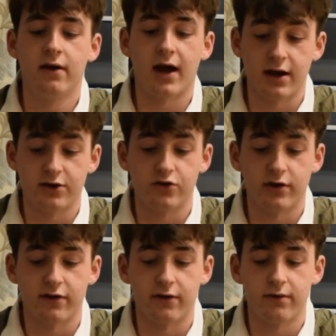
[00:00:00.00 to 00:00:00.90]
and
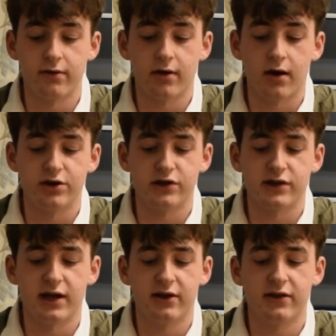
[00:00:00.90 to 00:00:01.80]
chorizo. Just
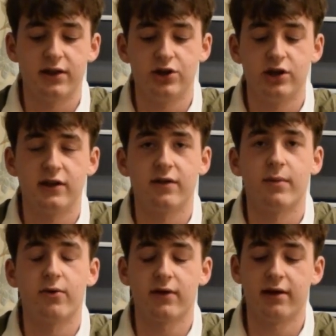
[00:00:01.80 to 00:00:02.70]
there you can see the cheese is
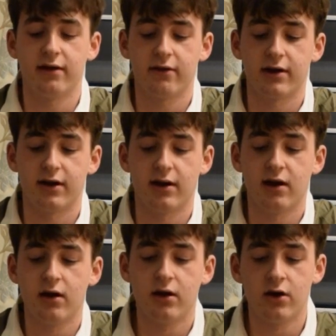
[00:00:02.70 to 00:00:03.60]
melting. It's looking
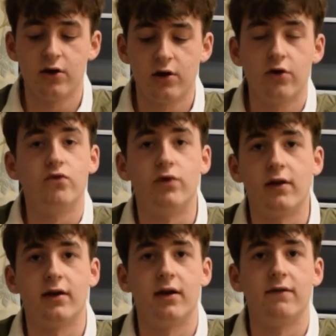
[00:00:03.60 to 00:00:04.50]

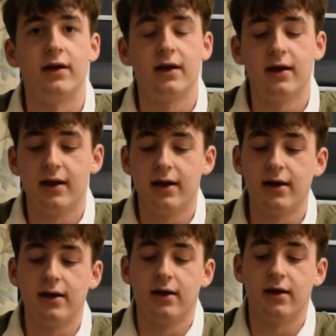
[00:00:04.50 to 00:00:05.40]
rather lovely.
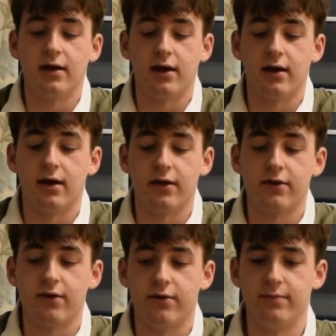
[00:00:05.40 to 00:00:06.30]

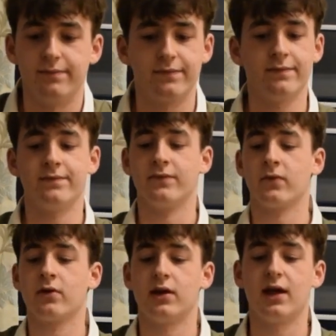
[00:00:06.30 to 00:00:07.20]

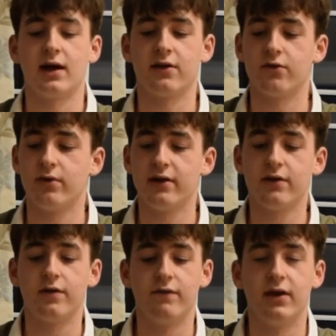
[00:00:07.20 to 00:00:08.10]
Yeah, as always,
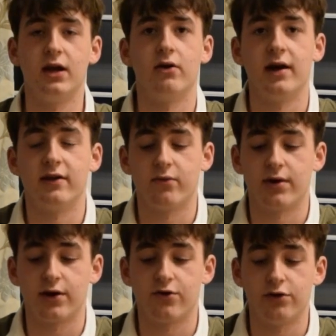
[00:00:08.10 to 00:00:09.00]
the video ends when I
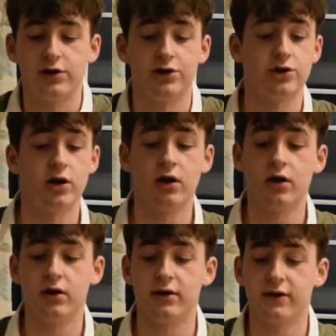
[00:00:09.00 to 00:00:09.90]
cringe.
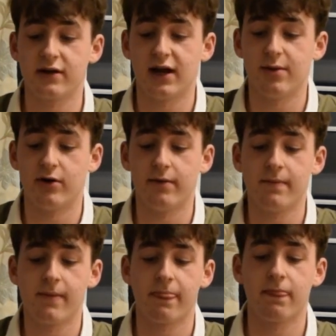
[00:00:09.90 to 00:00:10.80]
Disclaimer,
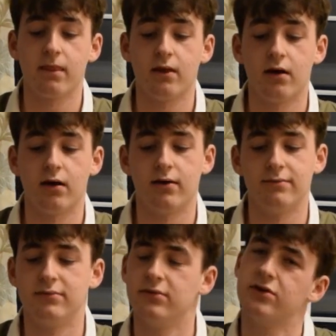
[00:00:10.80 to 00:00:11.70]

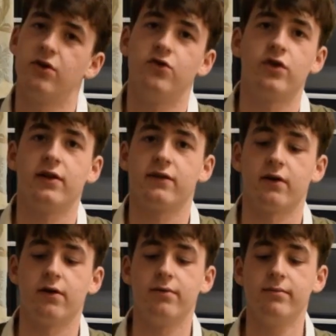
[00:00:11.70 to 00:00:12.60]
don't try this at
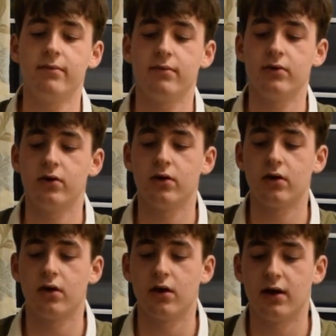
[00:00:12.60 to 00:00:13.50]
home
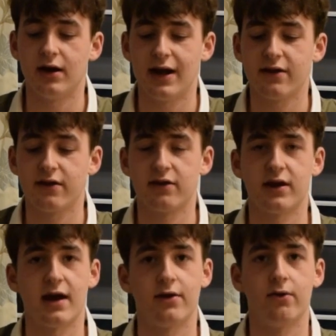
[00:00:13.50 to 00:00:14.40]
unless there's an
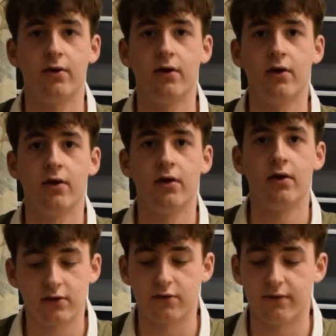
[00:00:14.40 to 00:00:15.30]
adult
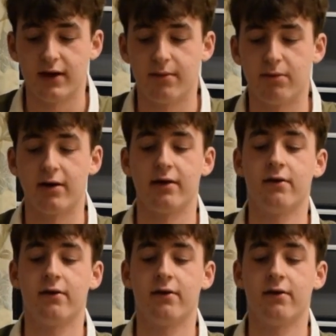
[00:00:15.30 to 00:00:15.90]
sort of nearby.